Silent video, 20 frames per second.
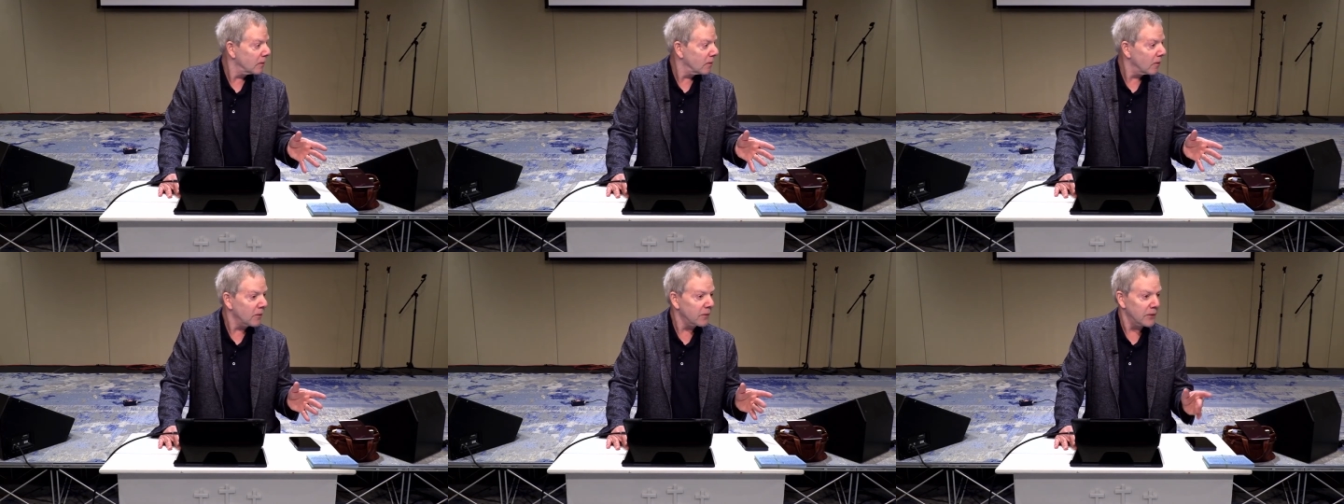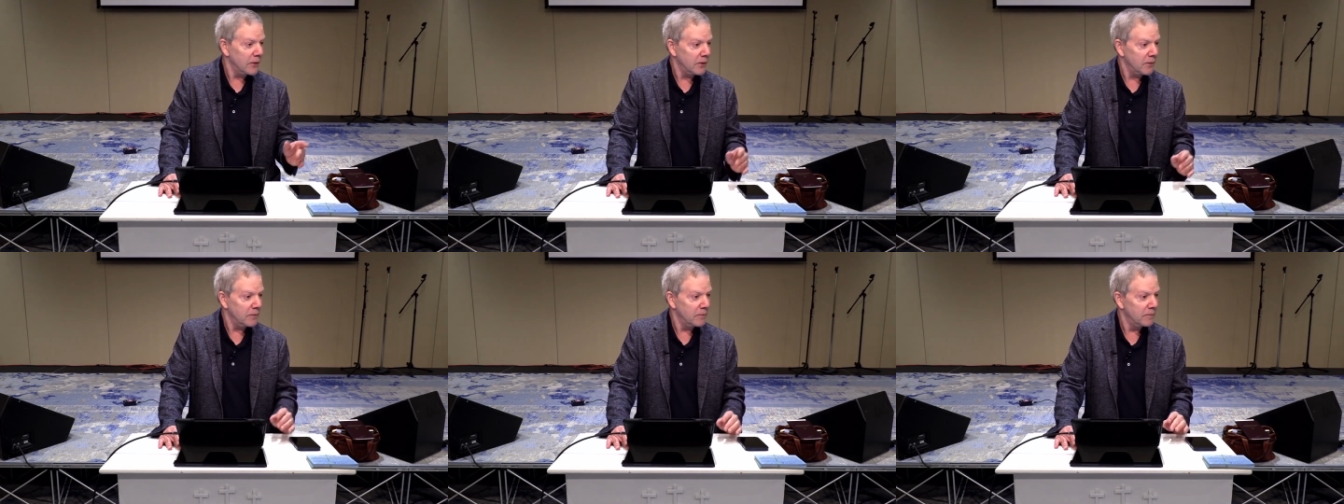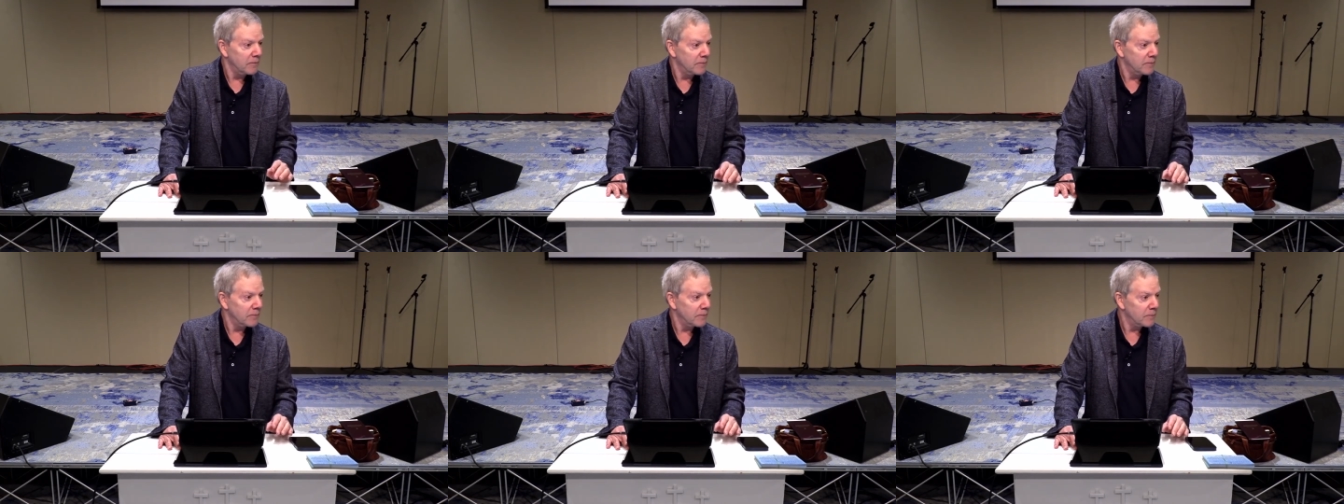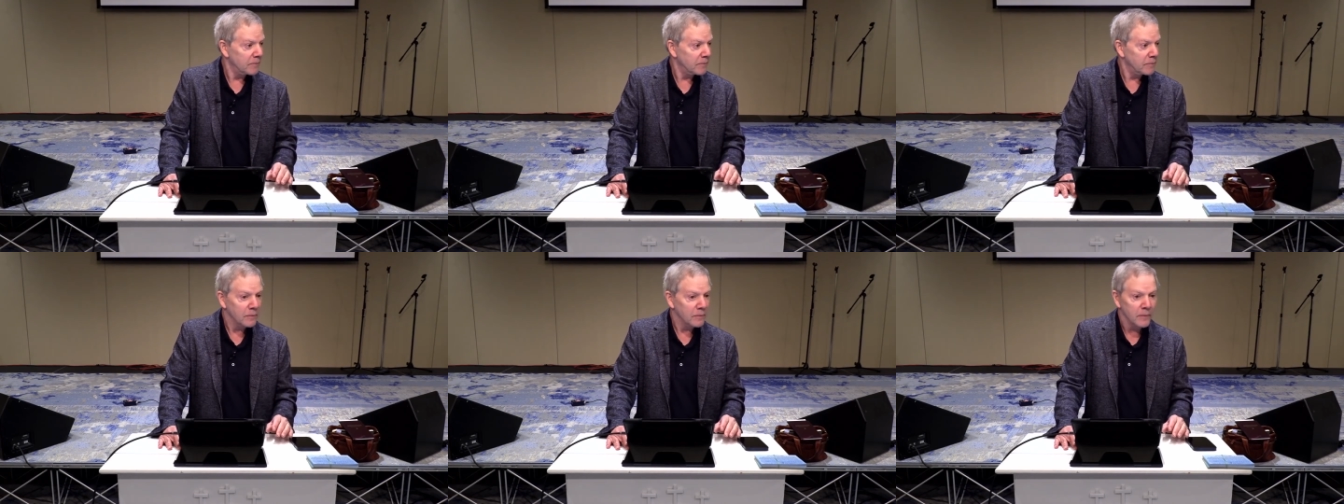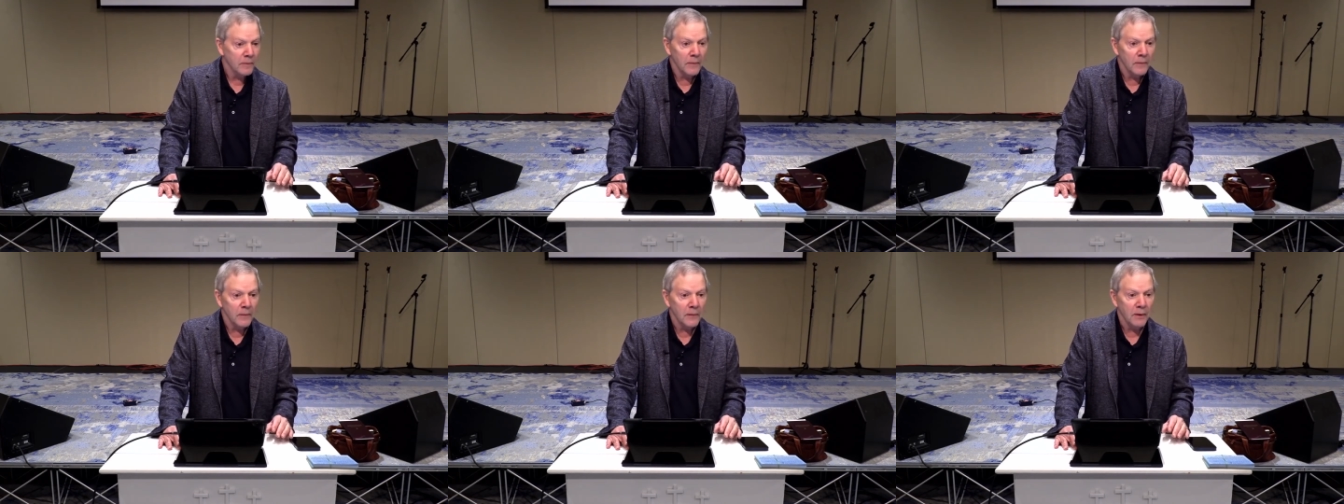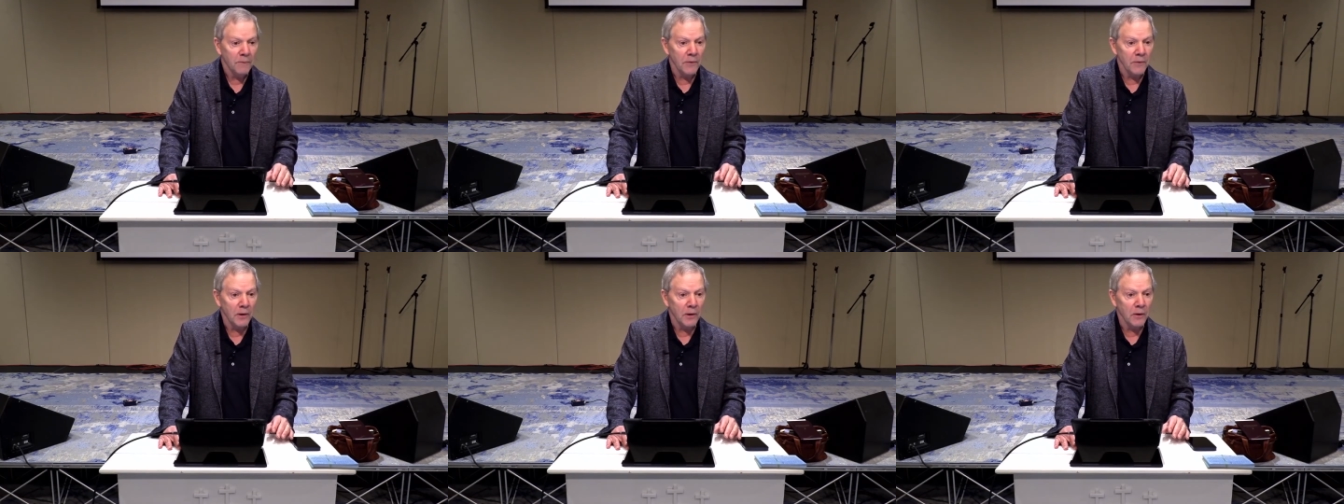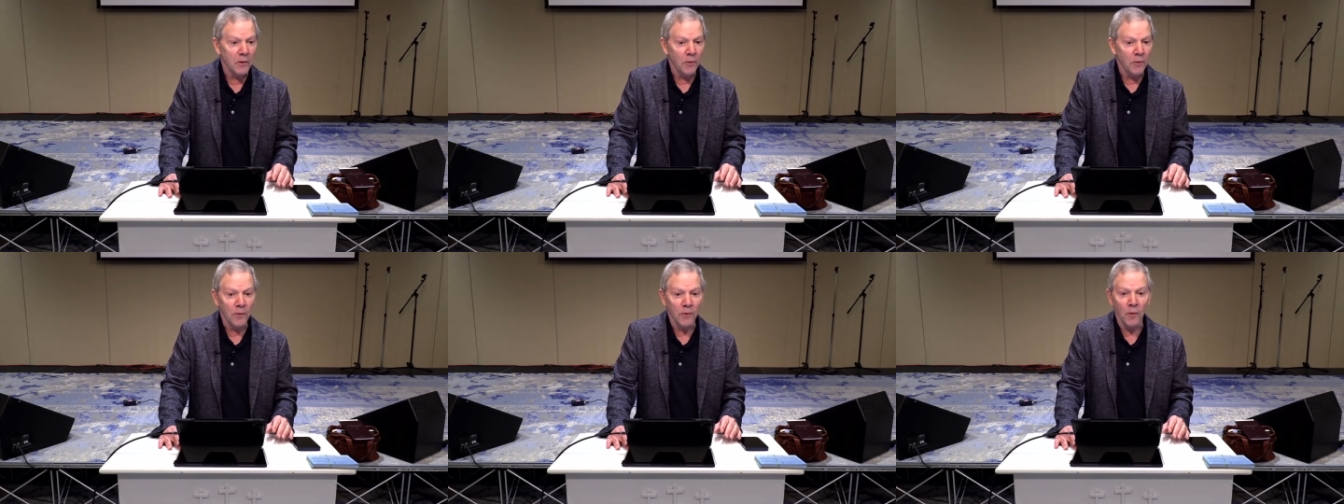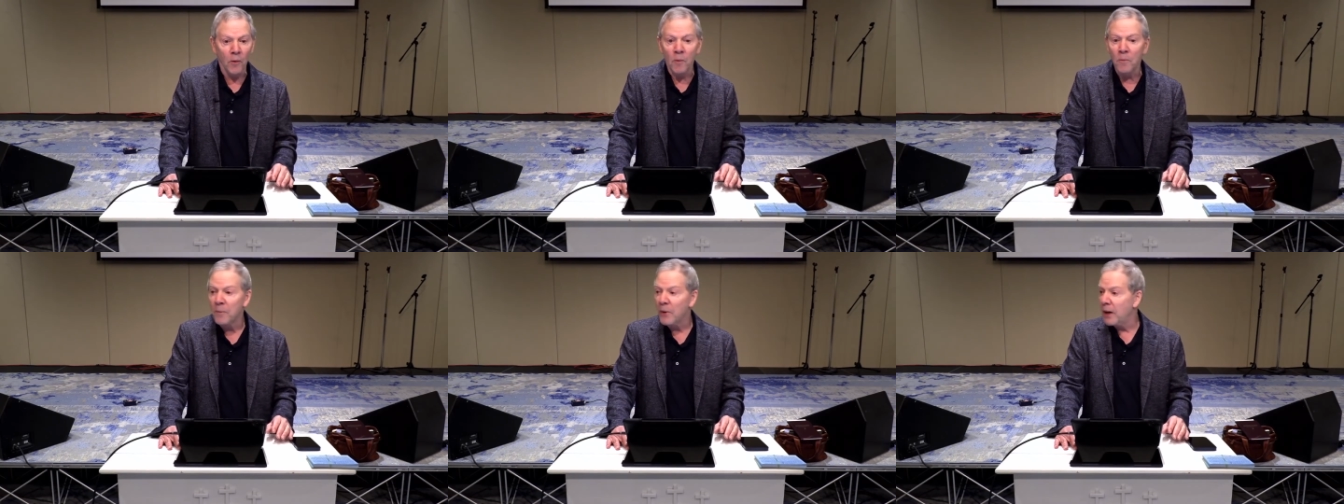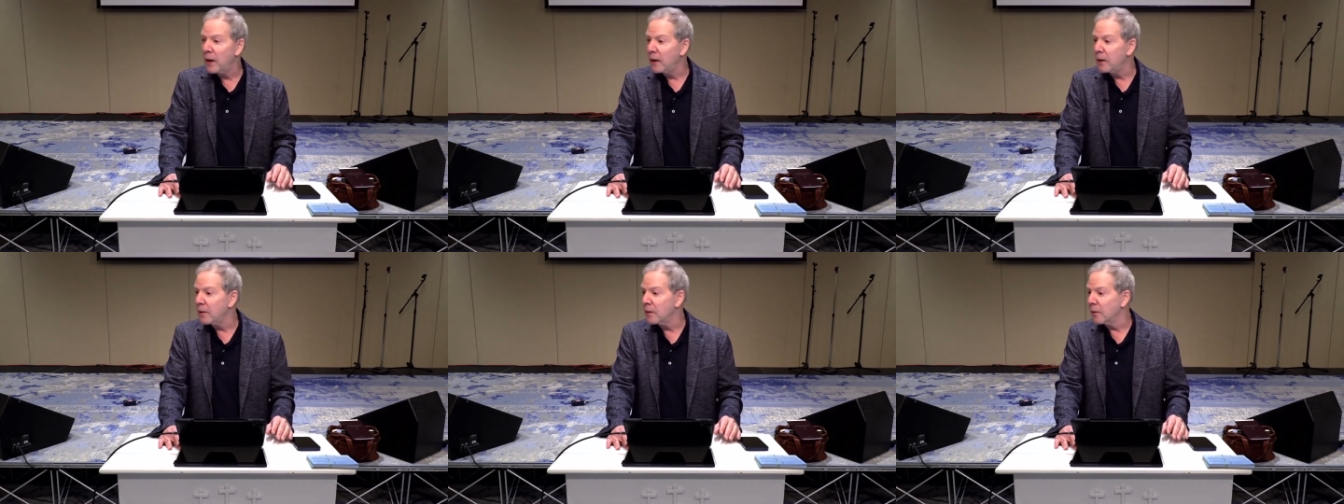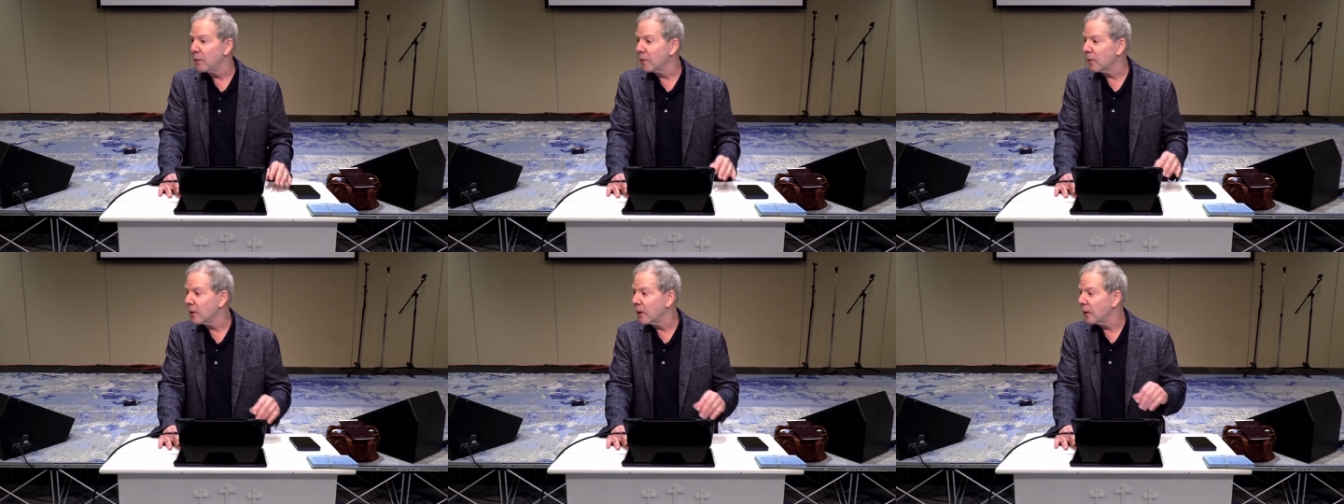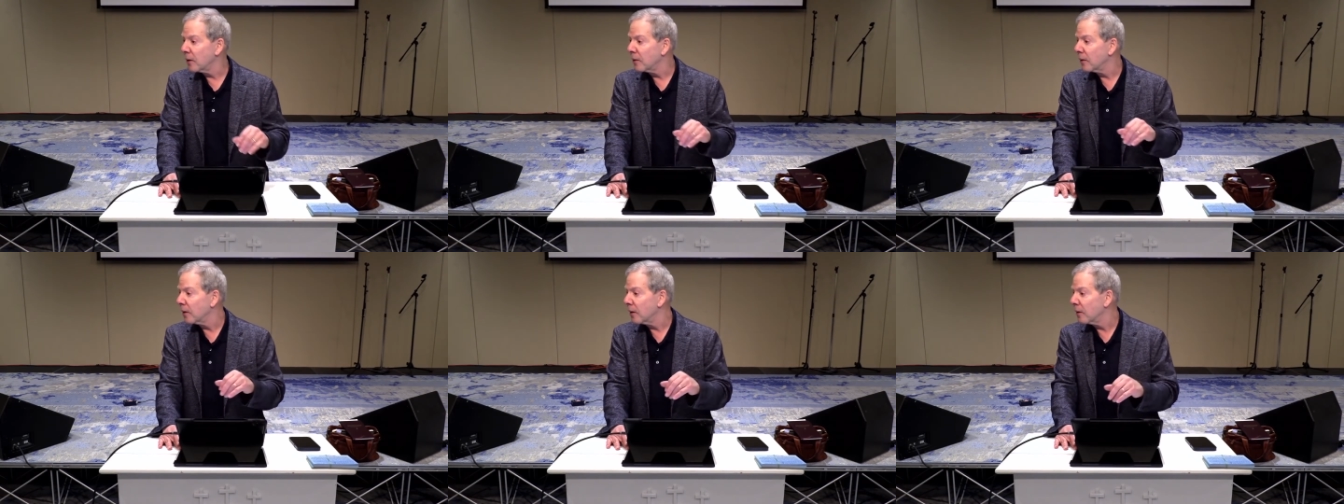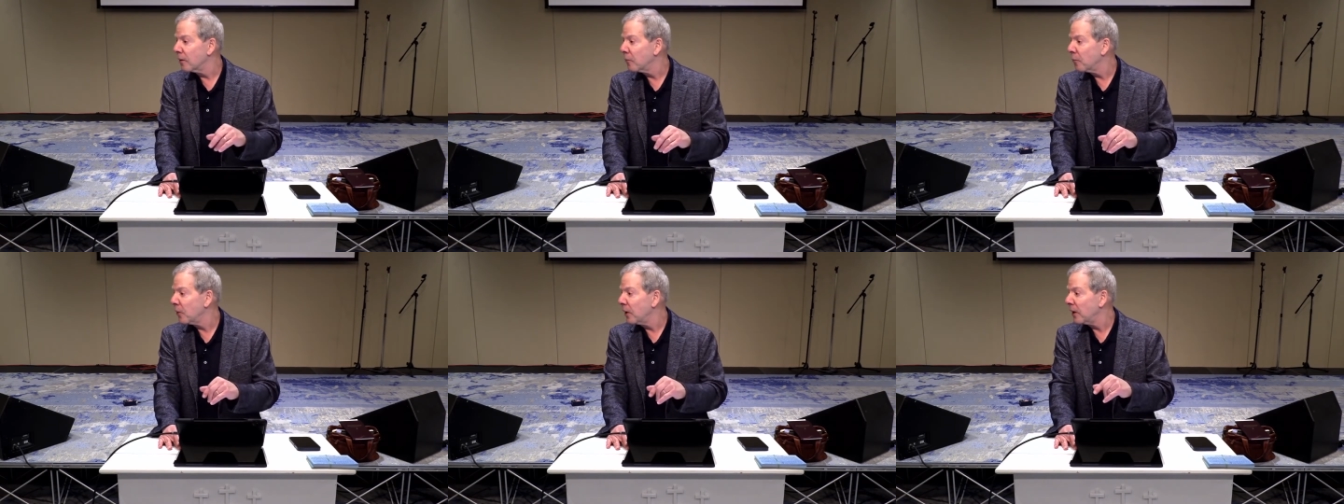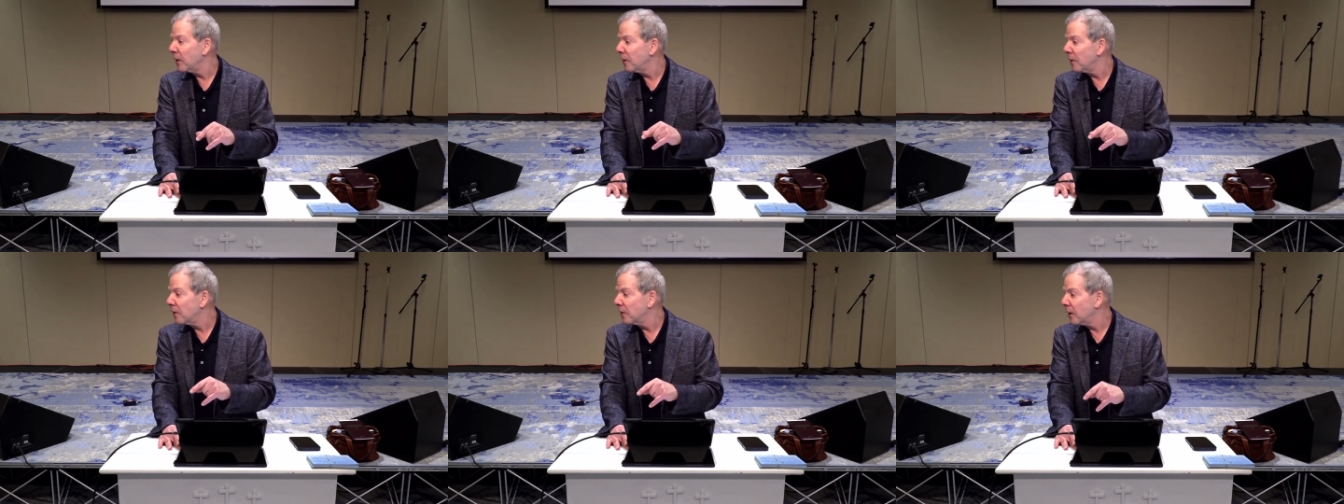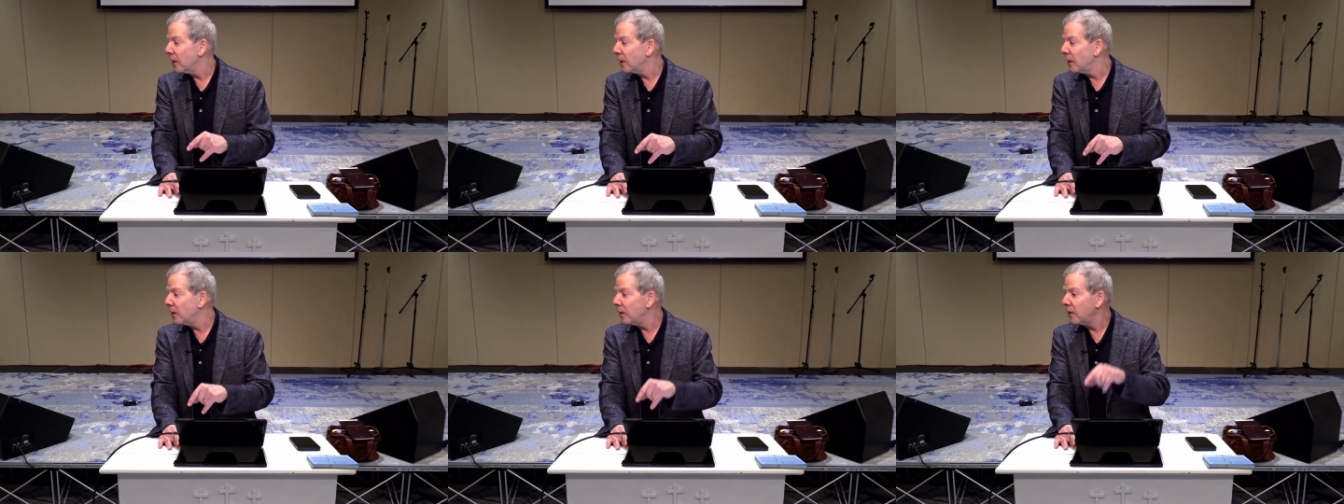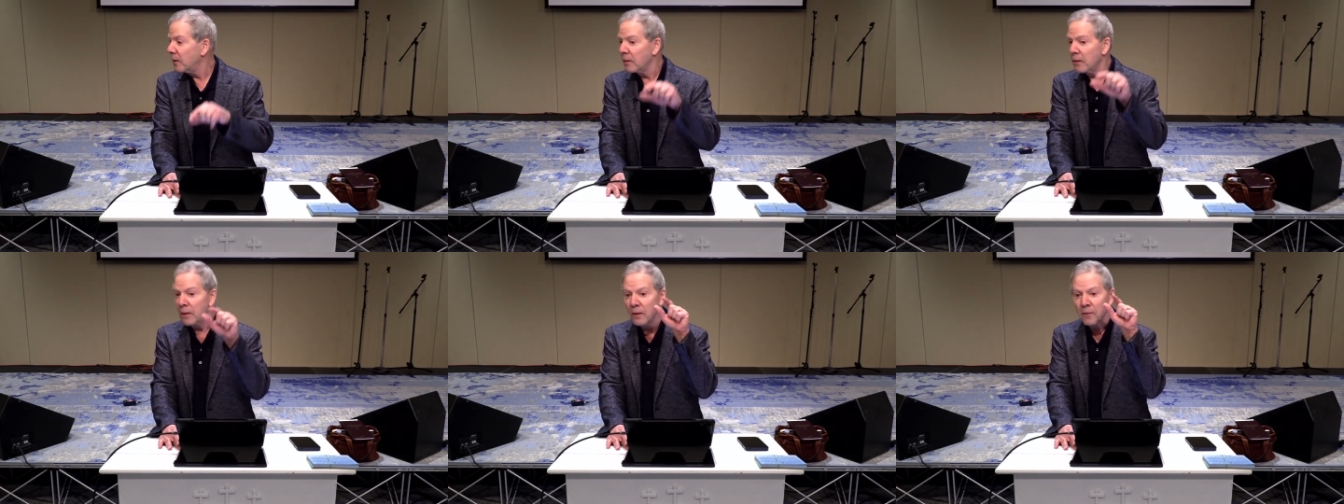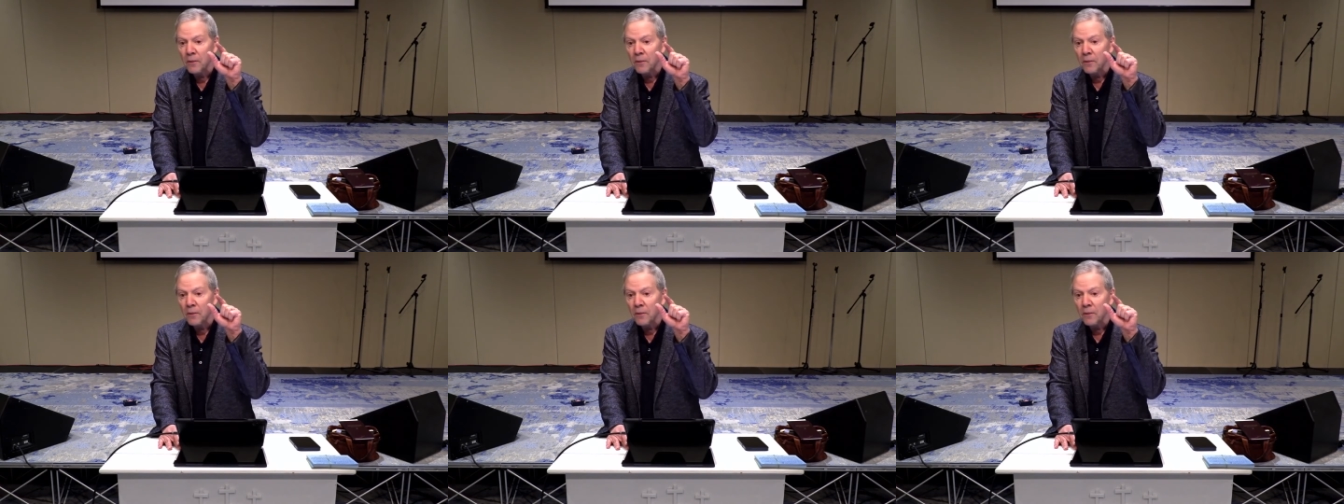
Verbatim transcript: are there. If you just go to the homepage and look at weekly studies,